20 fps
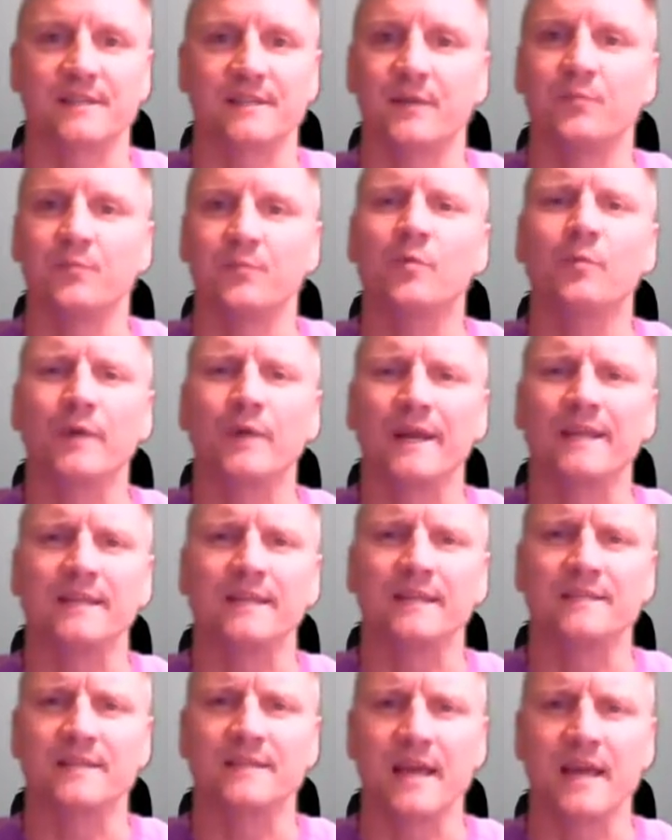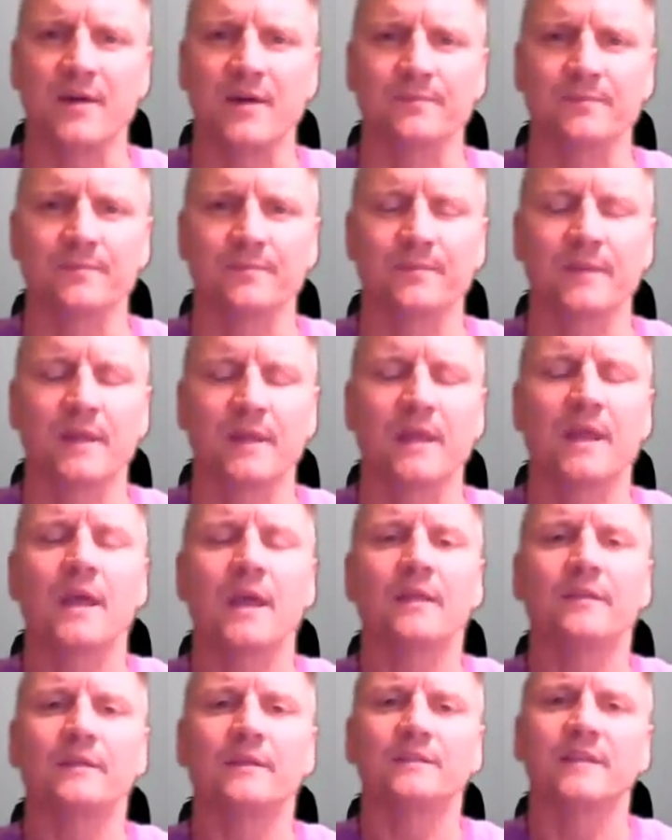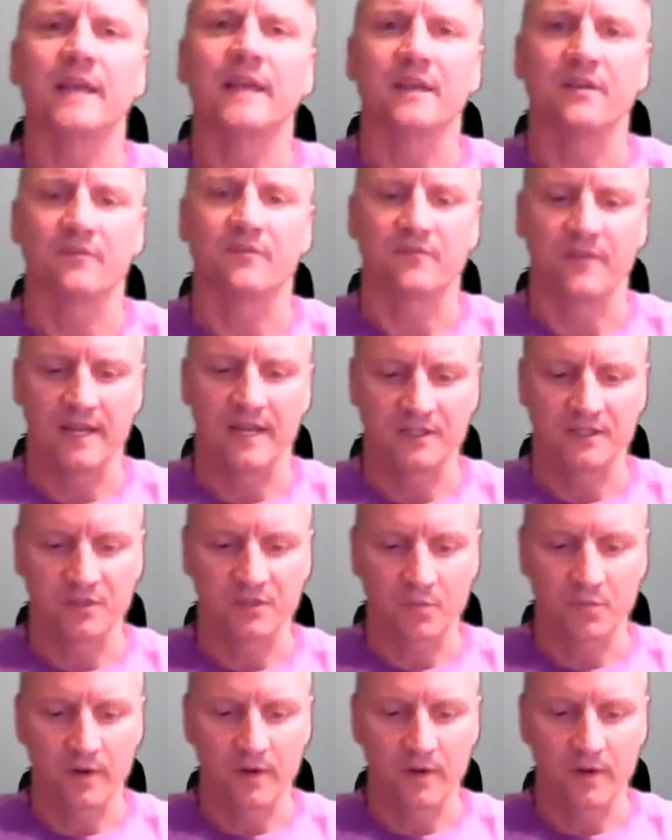We'll break these down. The second phase is where